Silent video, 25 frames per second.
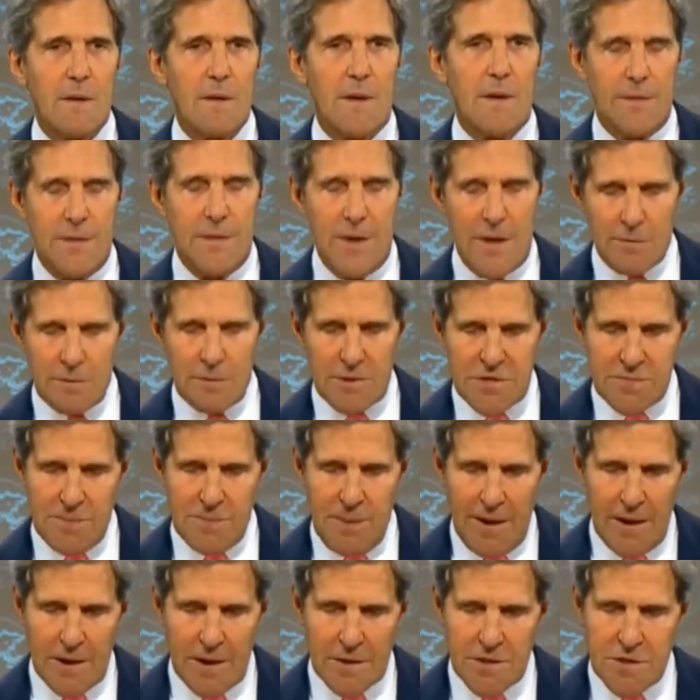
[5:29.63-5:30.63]
then their
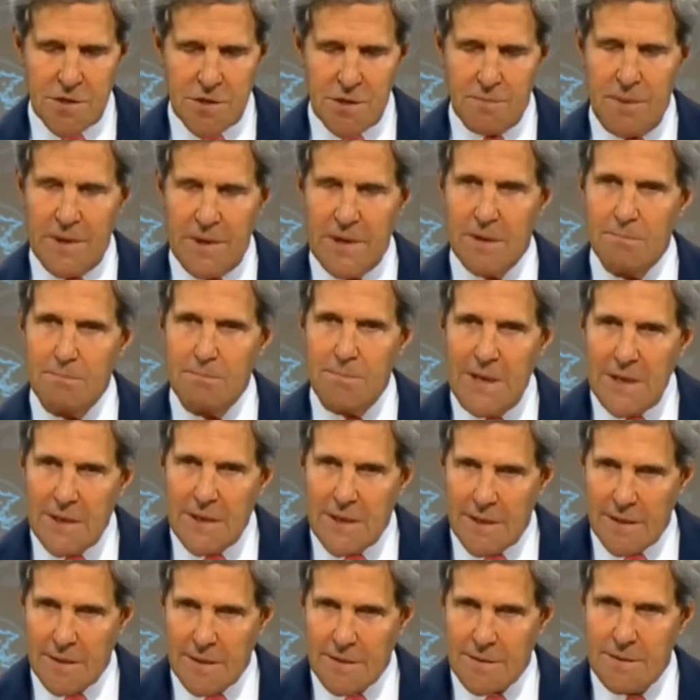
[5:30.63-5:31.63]
response should be
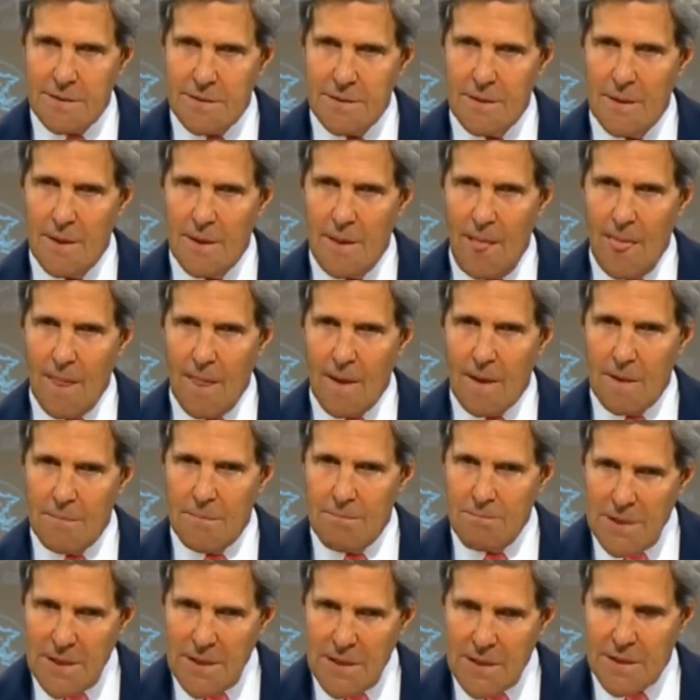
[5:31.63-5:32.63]
immediate,
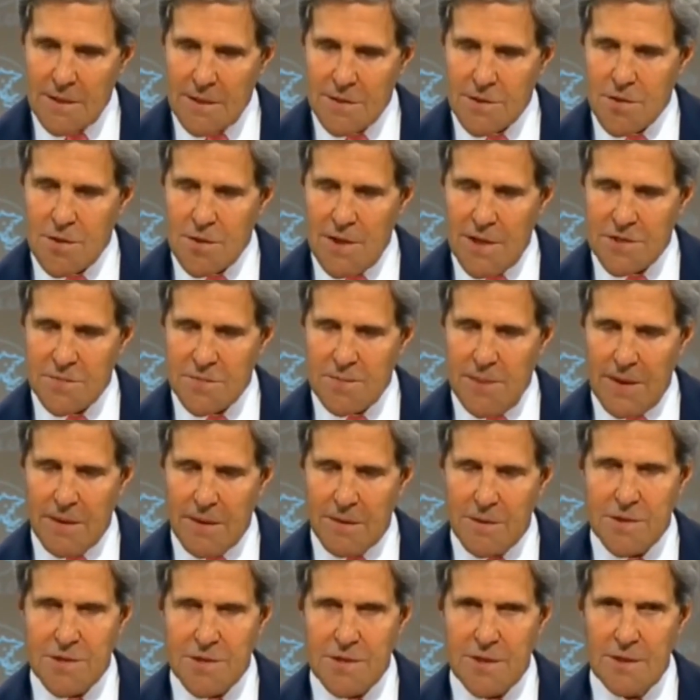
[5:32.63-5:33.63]
immediate
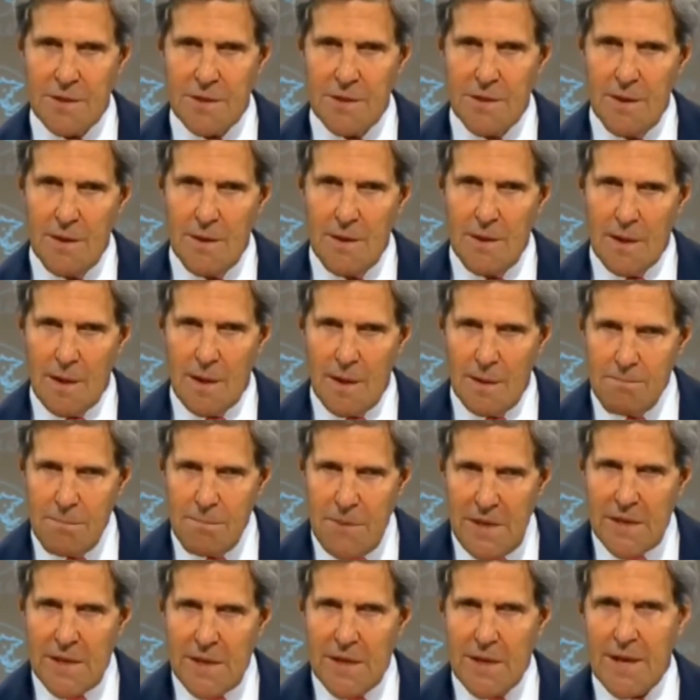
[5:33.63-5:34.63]
transparency,
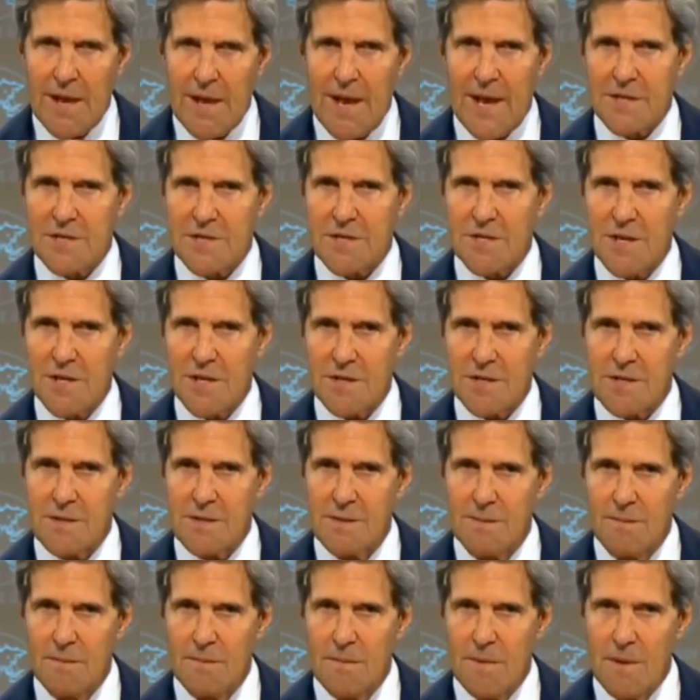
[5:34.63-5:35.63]
immediate
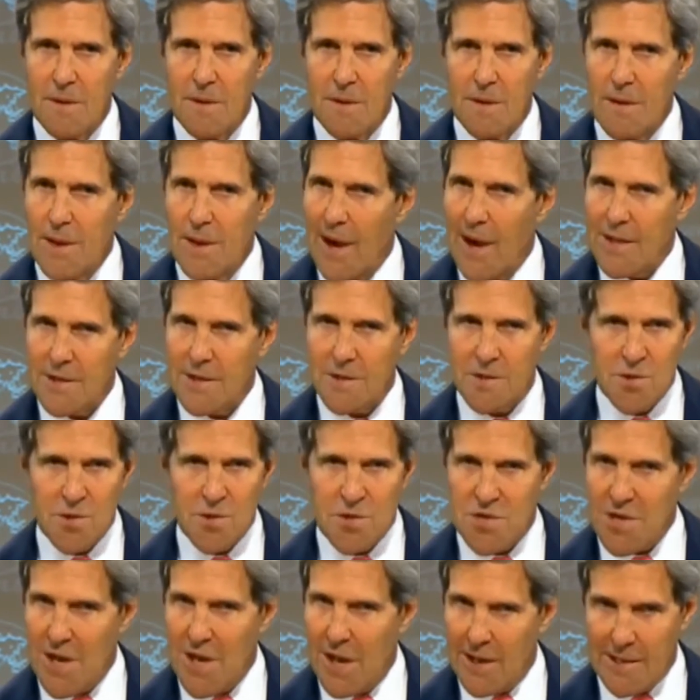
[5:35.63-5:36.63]
access, not
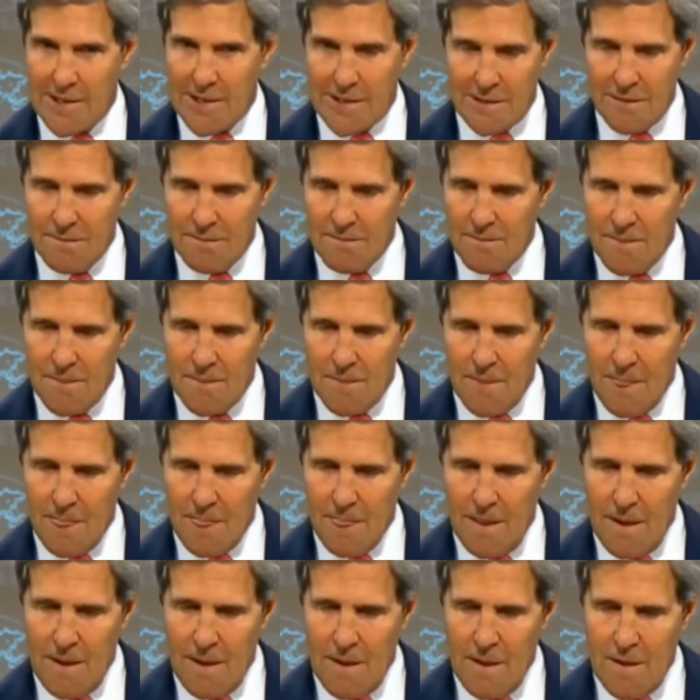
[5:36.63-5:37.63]
shelling.
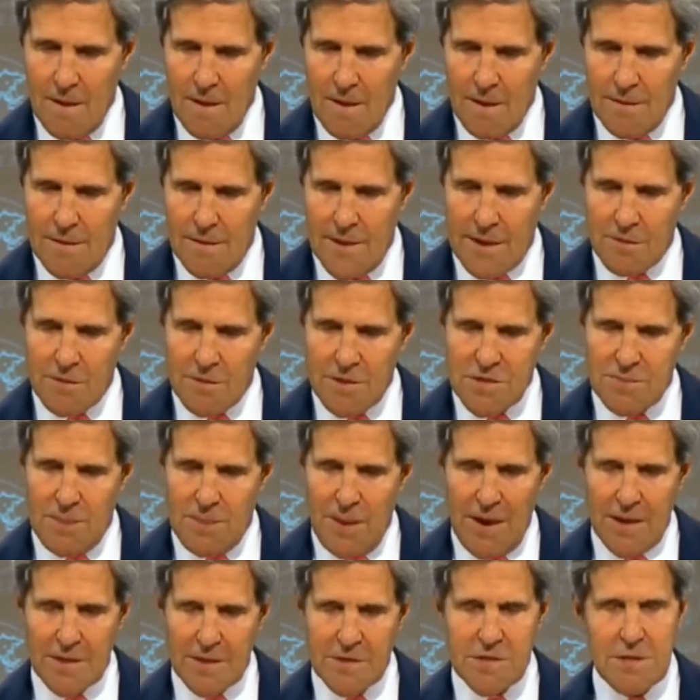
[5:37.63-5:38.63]
Their
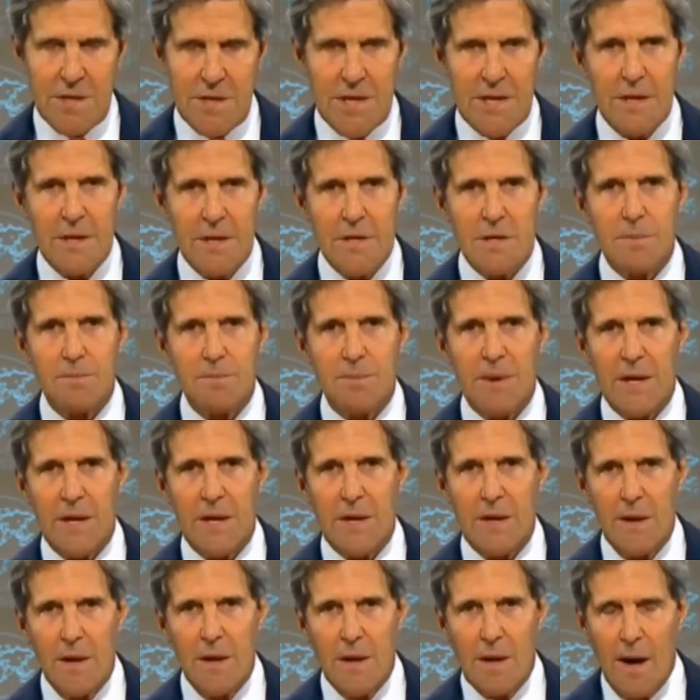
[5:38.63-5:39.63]
response needed to
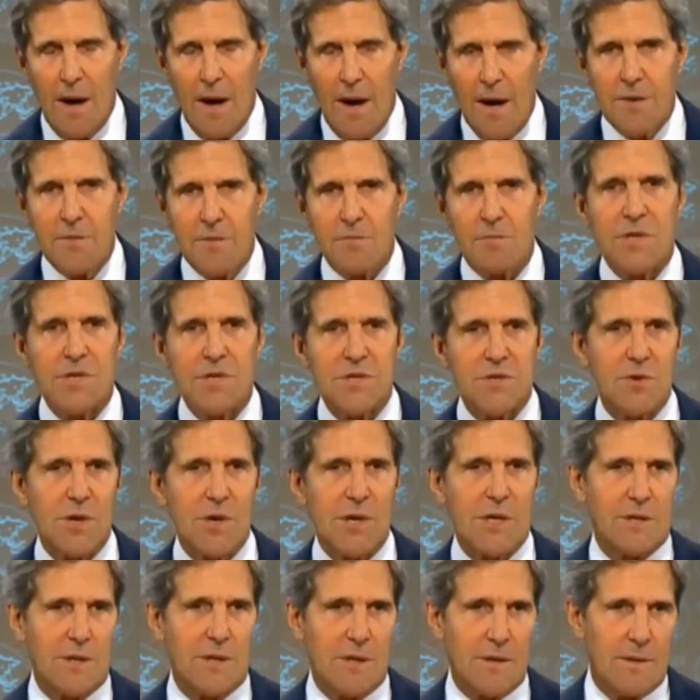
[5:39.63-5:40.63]
be
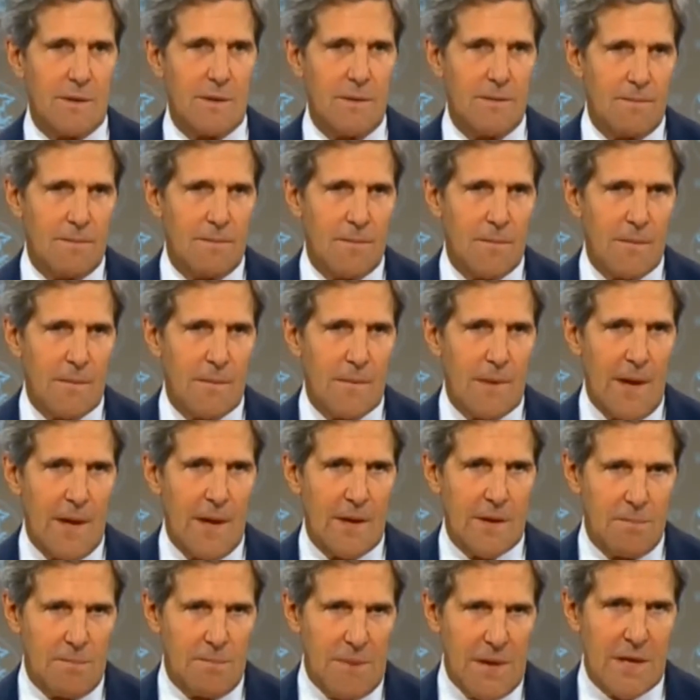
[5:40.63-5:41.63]
unrestricted
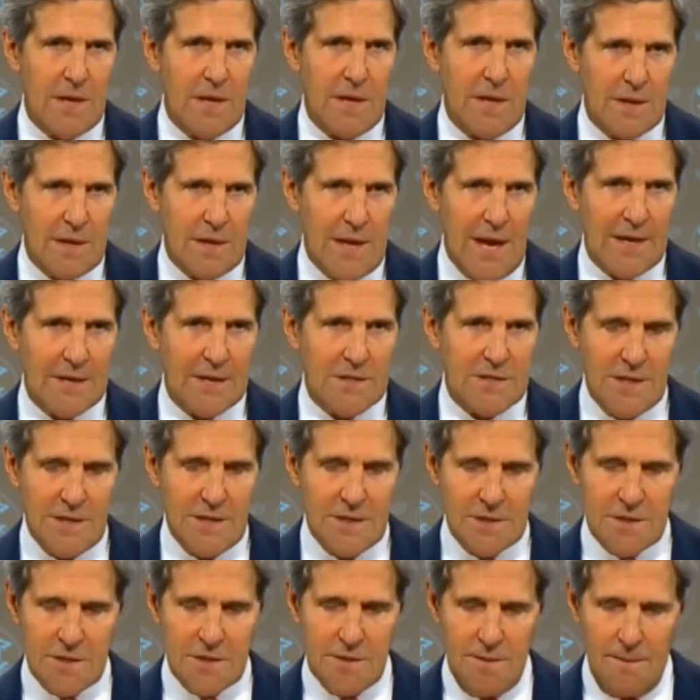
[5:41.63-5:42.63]
and immediate
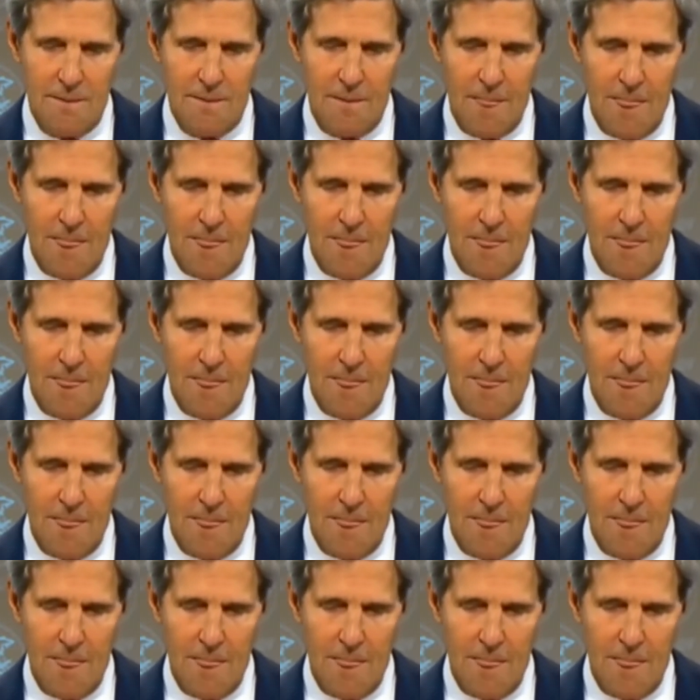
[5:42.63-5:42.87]
access.